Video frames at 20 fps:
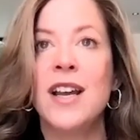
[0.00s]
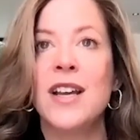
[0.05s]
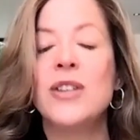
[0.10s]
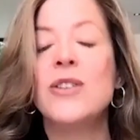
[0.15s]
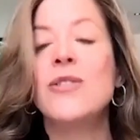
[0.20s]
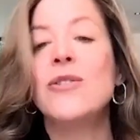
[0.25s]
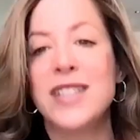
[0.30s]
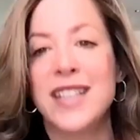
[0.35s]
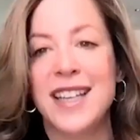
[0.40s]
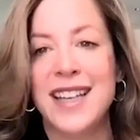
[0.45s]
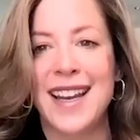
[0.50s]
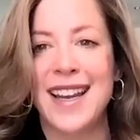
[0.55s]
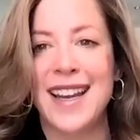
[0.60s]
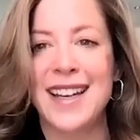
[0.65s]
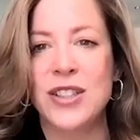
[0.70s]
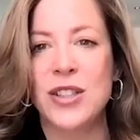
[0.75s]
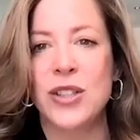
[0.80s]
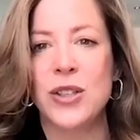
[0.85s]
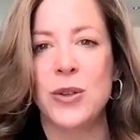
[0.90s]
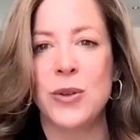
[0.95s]
using it
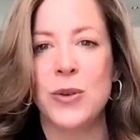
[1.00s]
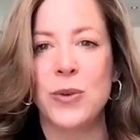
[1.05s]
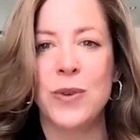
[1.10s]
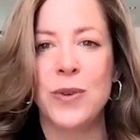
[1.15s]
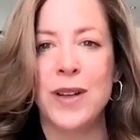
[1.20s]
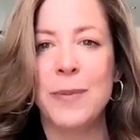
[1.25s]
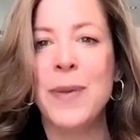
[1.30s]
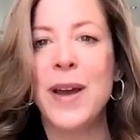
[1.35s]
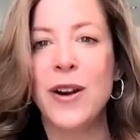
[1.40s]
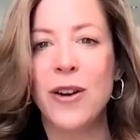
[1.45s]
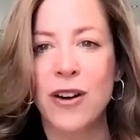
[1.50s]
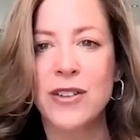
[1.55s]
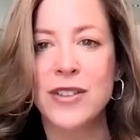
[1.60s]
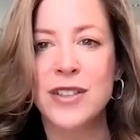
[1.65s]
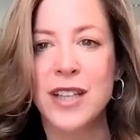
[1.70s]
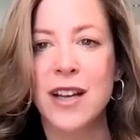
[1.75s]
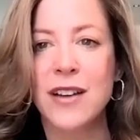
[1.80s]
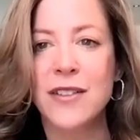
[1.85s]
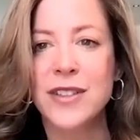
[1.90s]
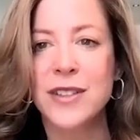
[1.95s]
to better
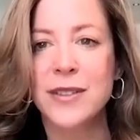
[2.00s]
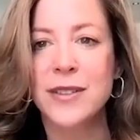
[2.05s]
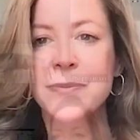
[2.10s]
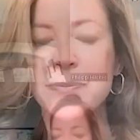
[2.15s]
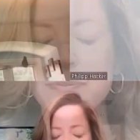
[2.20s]
ourselves.